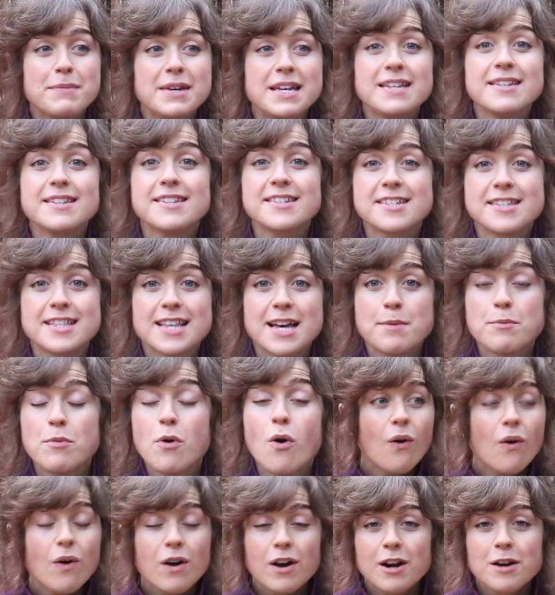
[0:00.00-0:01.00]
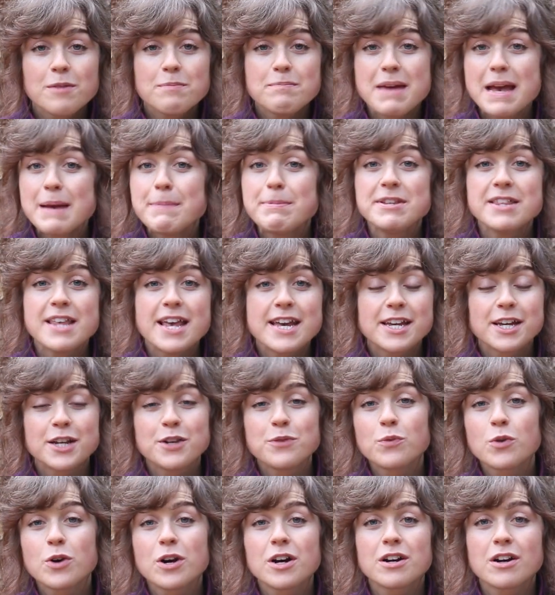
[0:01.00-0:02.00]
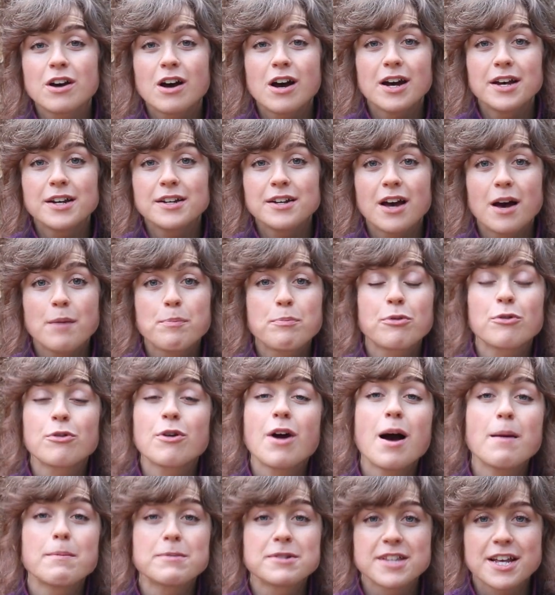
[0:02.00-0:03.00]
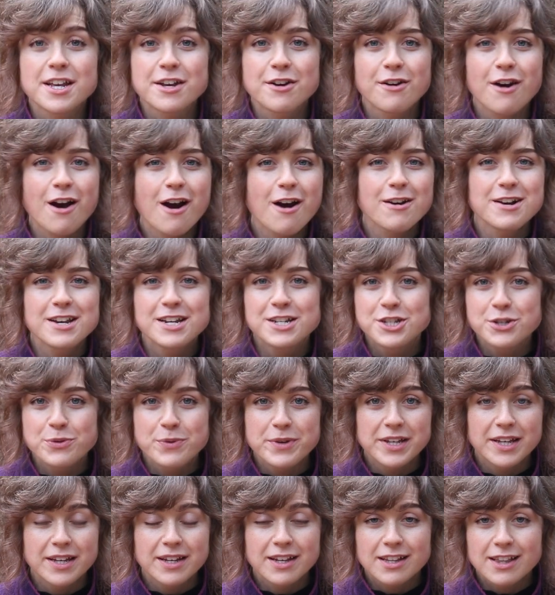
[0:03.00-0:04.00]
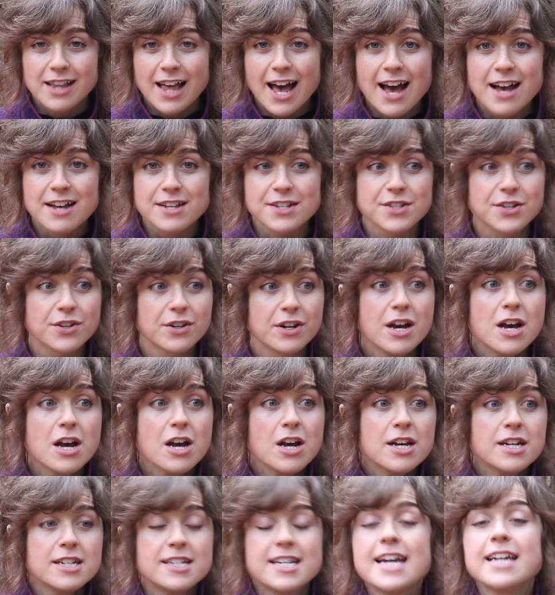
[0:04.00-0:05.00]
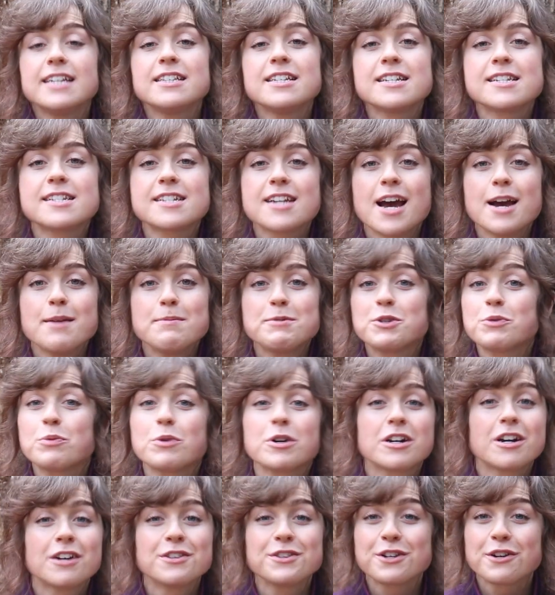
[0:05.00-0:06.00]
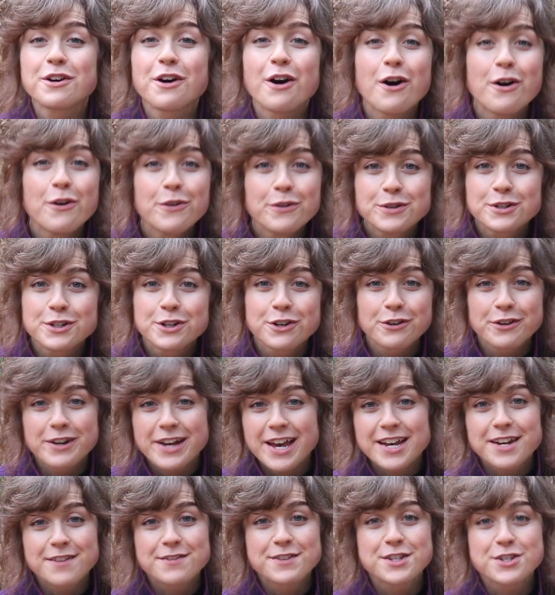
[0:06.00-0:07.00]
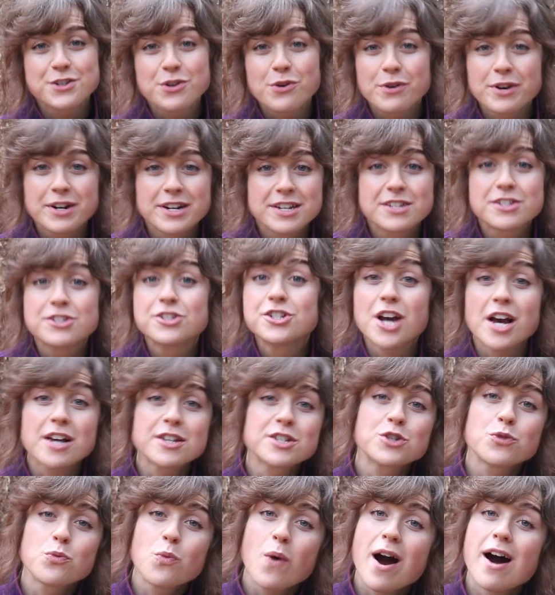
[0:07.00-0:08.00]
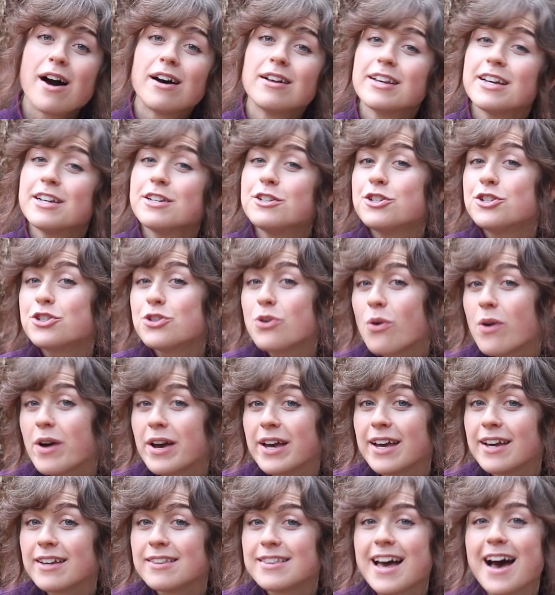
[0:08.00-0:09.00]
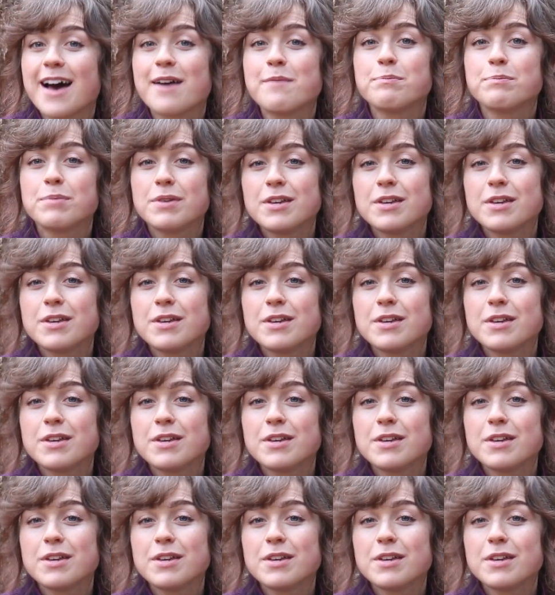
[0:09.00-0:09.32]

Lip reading: means to them, or maybe they can work on a prompt that you're already doing in class, or take this time to work on their own creative stories just while enjoying that